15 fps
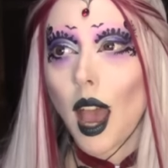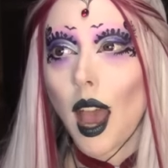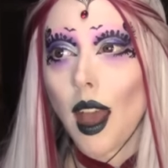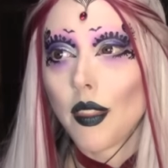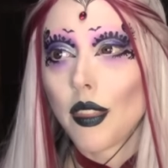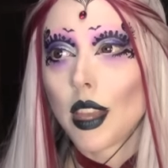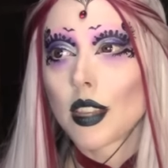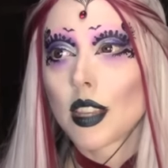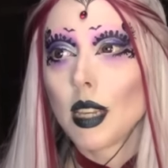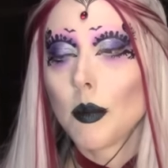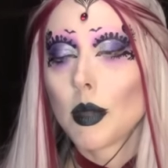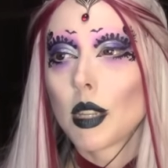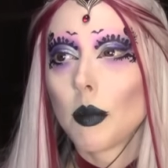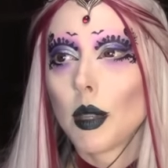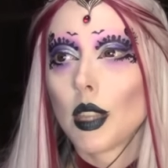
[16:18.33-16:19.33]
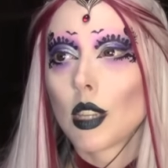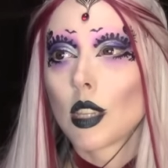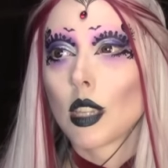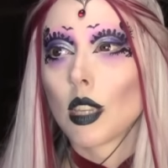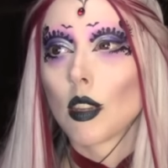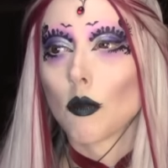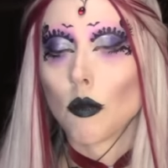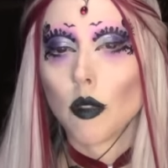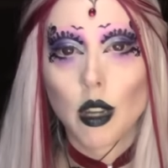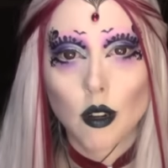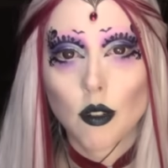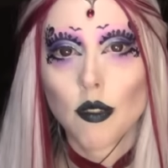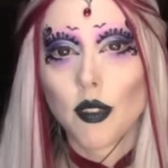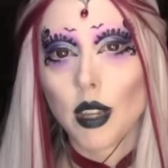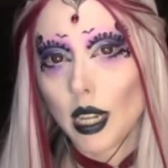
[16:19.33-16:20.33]
And there seems to be this
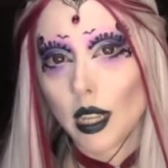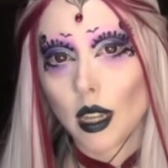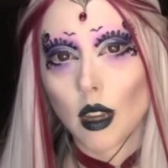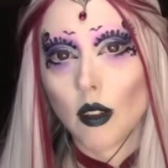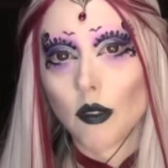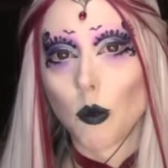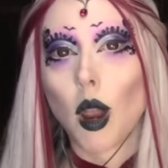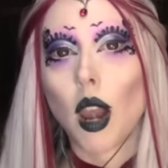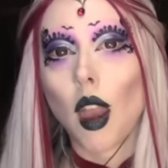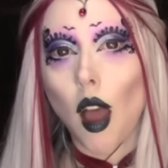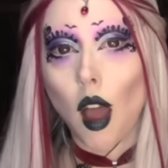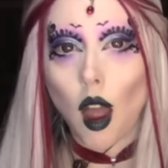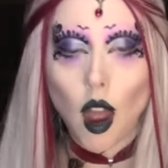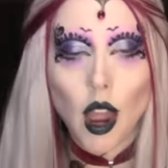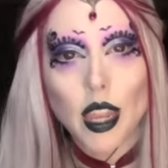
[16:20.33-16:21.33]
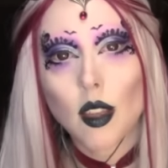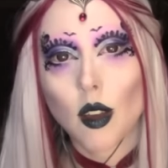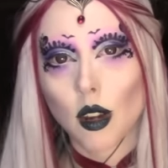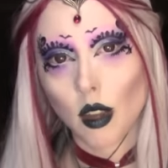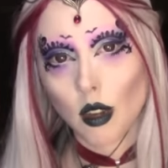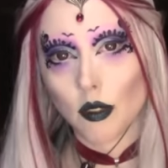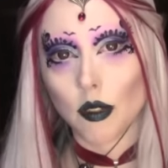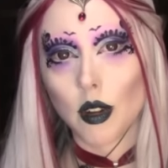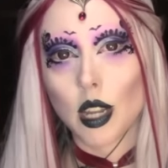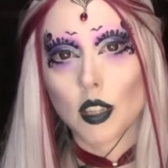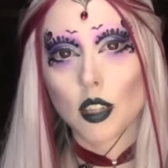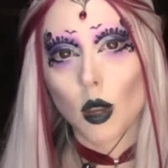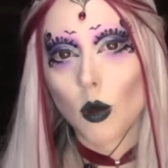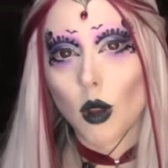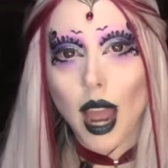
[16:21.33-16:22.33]
real feeling of, well, I got over it,
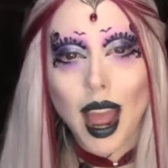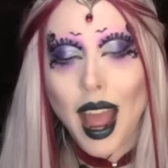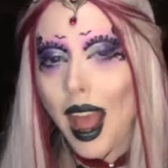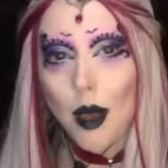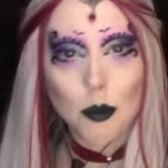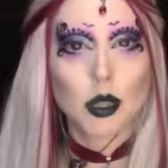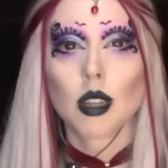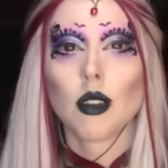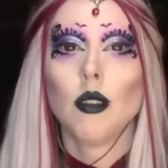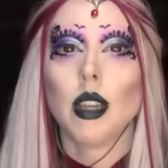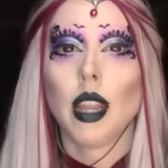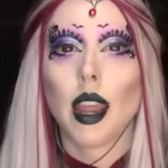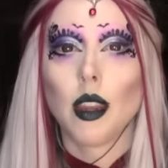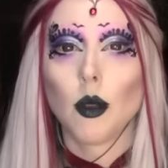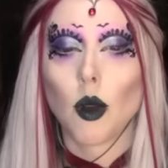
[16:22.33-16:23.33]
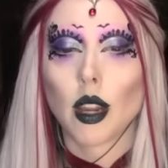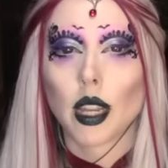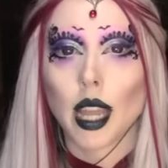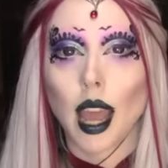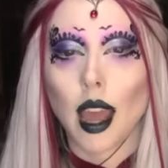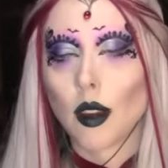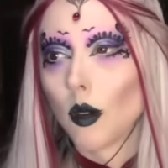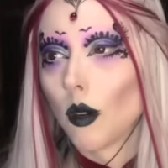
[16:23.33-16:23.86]
so absolutely anyone can.